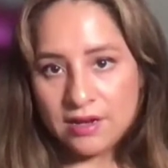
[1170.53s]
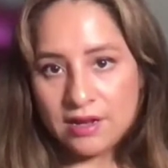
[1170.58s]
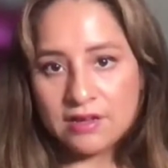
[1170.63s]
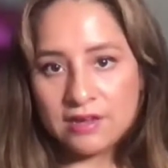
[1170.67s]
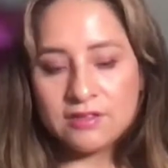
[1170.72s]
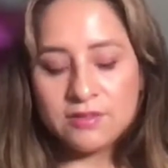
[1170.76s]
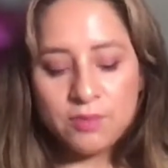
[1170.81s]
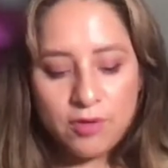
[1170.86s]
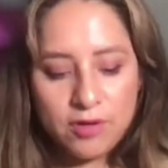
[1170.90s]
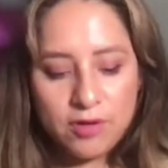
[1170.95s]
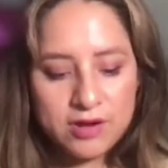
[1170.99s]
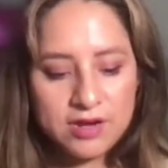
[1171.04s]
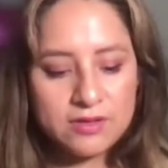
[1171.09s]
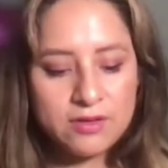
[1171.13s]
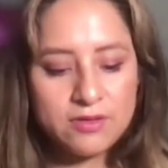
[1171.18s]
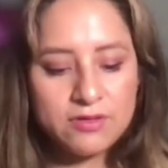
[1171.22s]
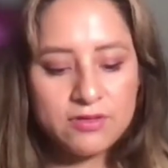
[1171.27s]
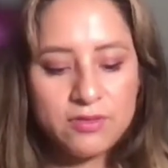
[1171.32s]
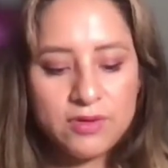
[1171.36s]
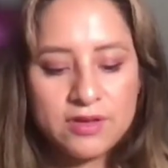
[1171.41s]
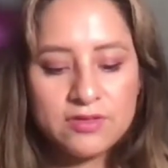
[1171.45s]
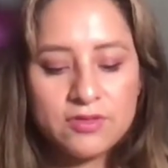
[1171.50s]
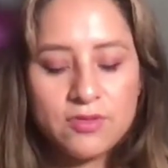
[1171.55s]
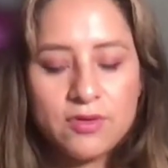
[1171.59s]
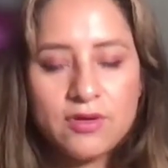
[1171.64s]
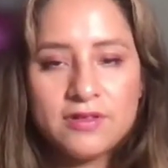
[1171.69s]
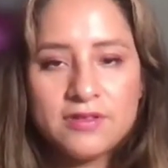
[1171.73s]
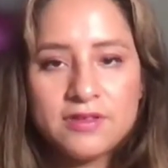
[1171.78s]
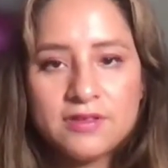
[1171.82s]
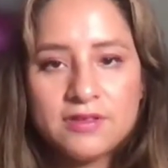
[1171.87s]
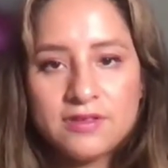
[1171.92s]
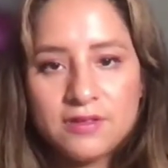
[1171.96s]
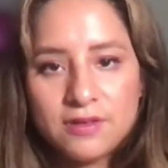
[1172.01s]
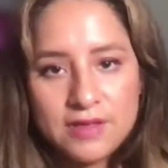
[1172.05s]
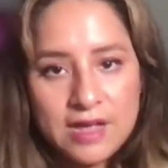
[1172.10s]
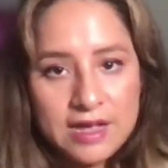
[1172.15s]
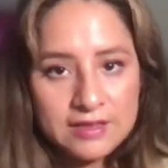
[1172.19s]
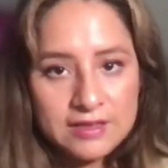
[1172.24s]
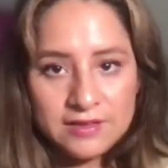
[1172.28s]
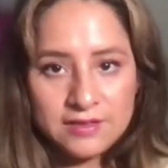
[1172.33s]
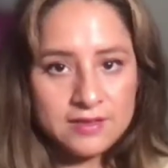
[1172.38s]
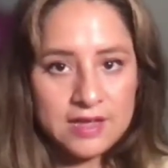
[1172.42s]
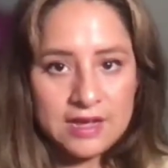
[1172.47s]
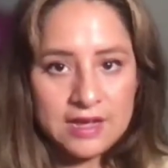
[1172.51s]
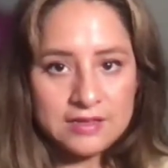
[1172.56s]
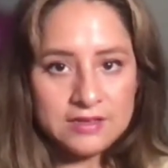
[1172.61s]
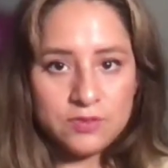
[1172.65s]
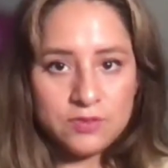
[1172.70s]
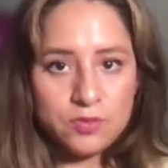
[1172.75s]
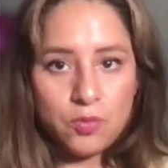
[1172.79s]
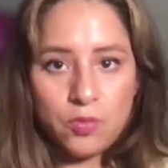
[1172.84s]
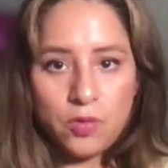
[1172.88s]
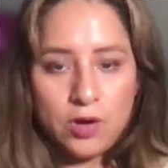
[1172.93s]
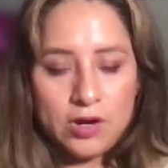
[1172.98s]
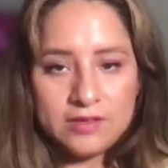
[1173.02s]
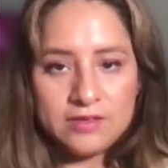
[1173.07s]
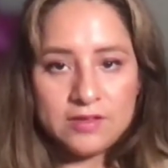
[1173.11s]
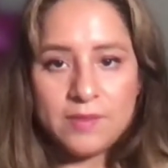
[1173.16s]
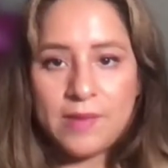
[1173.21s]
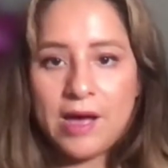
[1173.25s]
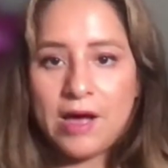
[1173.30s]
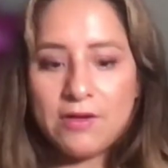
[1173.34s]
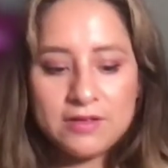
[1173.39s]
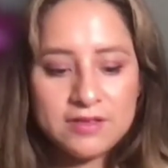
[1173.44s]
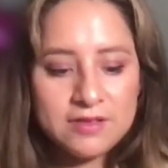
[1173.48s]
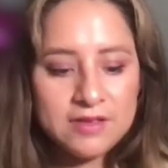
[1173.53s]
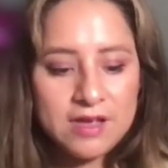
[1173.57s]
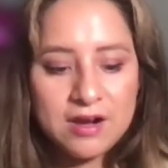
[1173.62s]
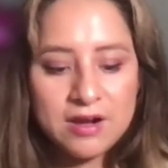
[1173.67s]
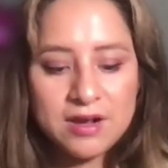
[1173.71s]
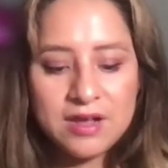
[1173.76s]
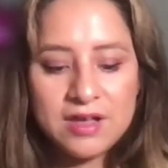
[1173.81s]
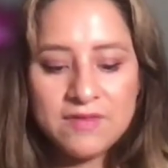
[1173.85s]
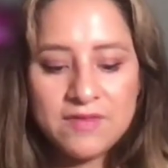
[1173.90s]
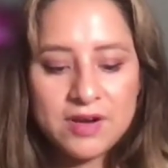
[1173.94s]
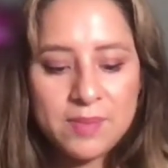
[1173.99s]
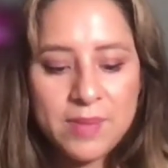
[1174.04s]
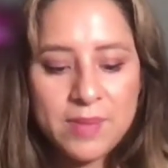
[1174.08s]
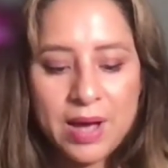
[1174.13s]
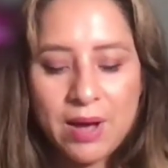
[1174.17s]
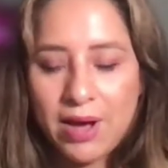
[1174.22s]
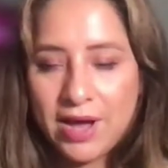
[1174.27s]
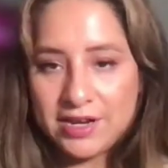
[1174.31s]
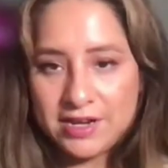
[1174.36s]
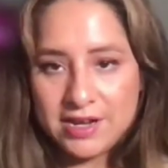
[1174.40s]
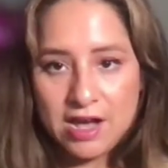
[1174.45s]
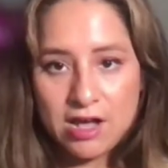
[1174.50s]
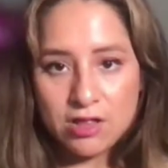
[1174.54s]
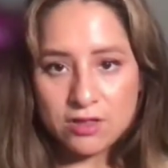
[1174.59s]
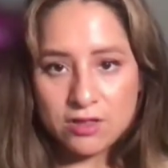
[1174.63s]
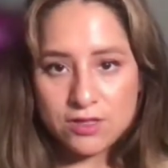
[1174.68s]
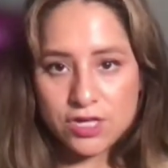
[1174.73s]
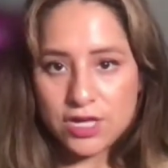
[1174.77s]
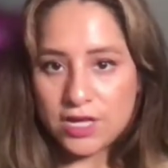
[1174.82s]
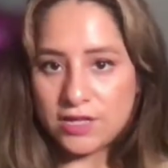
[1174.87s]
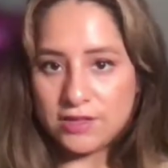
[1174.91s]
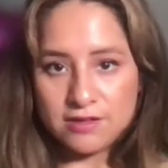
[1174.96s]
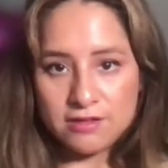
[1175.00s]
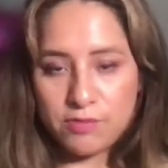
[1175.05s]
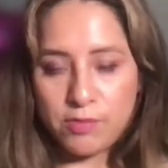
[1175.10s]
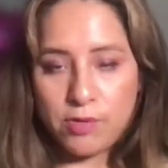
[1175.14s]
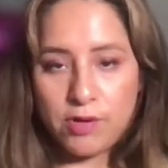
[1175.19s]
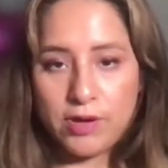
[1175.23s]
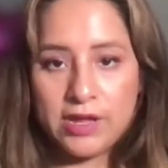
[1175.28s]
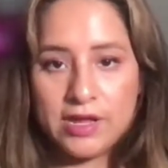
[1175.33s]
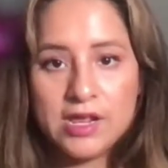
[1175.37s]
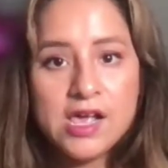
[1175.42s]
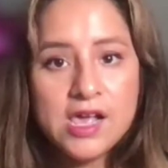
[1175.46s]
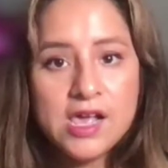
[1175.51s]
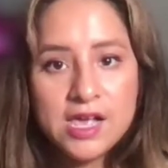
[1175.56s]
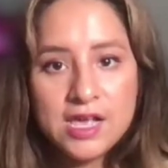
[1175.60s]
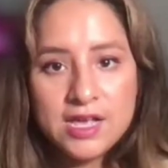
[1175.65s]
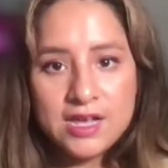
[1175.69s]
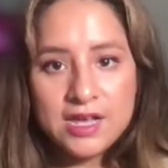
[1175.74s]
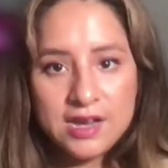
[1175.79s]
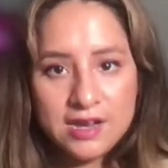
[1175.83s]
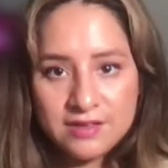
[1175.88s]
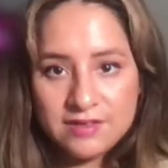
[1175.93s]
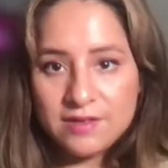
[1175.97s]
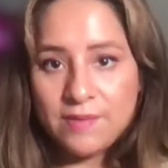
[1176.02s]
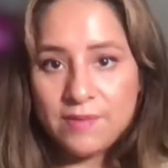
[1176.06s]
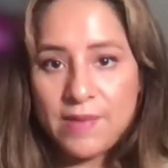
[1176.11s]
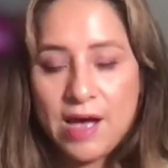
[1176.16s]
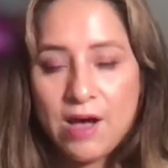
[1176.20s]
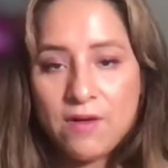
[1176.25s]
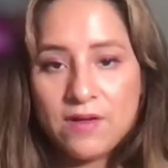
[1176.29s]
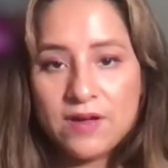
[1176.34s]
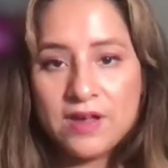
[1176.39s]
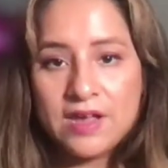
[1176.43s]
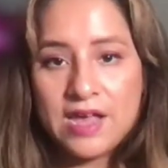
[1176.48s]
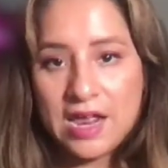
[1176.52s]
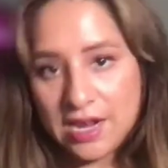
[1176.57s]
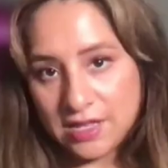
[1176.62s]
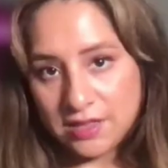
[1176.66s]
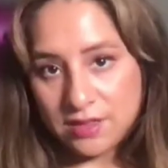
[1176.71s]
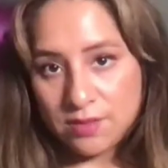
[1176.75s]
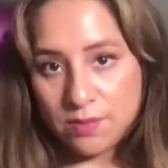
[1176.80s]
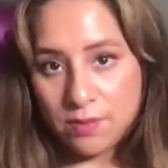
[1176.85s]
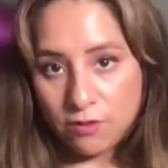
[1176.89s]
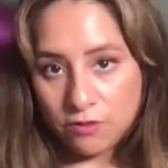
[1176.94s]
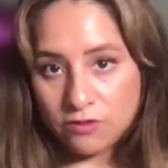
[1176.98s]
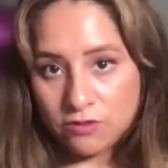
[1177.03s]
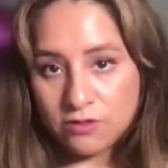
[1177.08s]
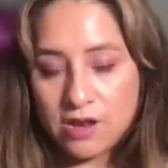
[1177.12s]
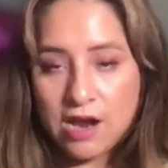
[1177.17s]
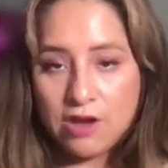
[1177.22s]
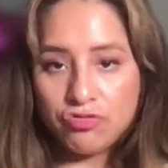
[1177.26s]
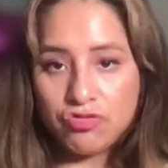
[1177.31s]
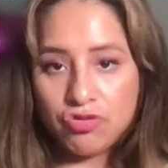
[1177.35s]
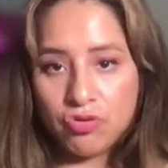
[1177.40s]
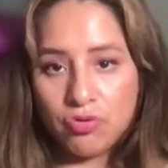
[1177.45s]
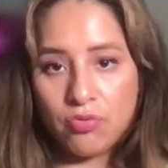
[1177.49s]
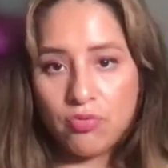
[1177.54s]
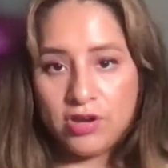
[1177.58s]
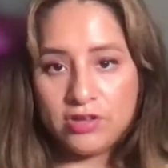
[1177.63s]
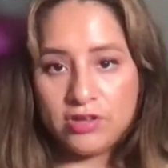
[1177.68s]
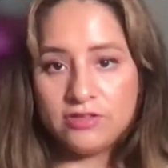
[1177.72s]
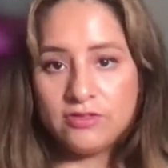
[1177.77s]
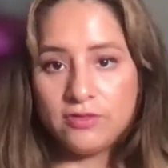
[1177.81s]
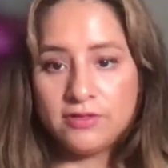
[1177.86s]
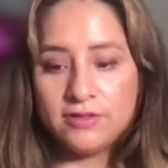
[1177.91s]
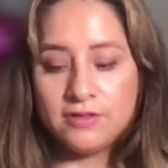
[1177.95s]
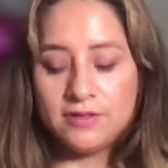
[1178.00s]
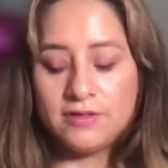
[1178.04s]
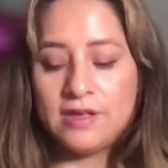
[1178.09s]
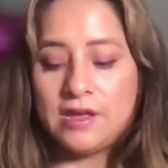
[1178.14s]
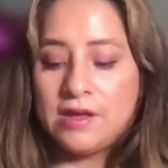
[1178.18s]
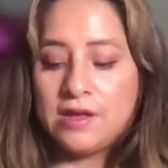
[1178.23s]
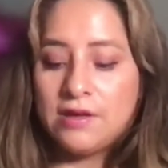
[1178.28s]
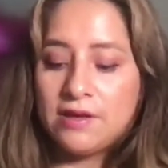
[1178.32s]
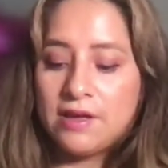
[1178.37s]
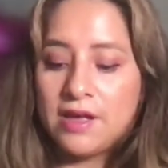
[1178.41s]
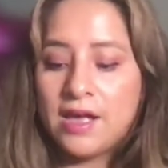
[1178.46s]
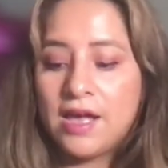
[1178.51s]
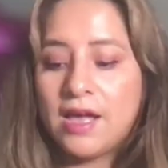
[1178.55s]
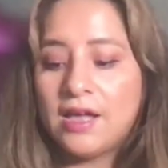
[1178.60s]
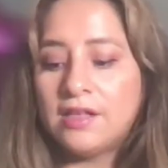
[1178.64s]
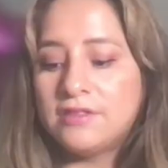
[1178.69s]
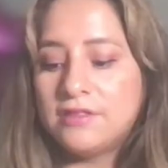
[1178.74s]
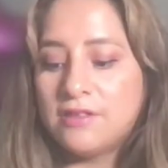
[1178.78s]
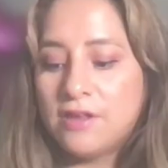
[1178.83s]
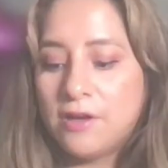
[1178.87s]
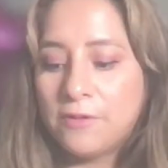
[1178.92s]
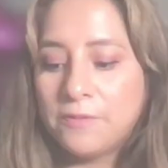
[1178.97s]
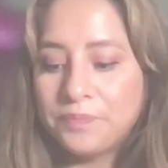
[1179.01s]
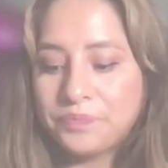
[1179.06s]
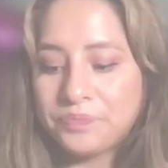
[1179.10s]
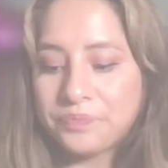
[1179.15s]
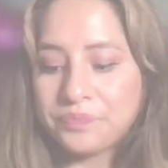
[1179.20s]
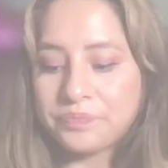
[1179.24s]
exploiting those resources so that's that's what it's about it's not even about ideology at this point it's about getting the most natural resources that you can get so